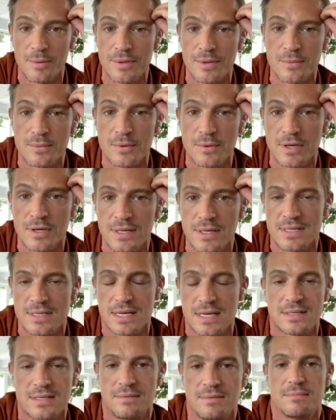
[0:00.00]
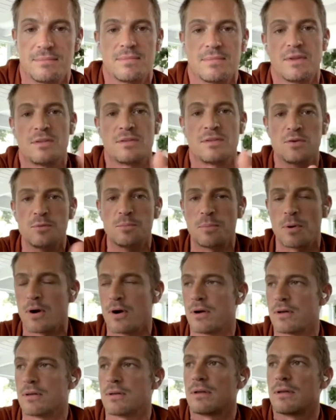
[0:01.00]
The Rookie. It's actually a
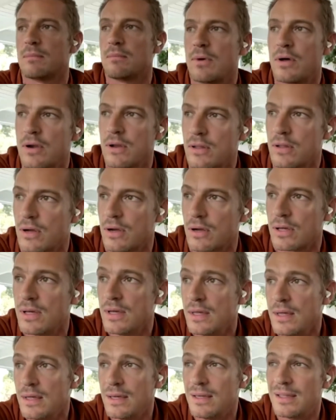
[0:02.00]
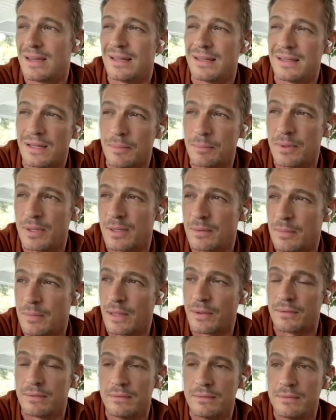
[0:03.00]
2-part monologue. It ended up being
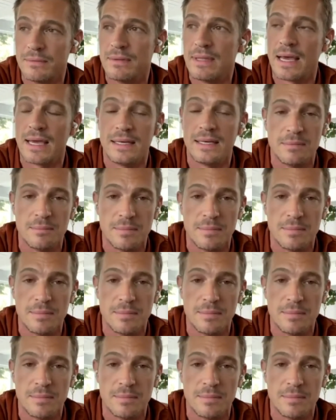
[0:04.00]
about 90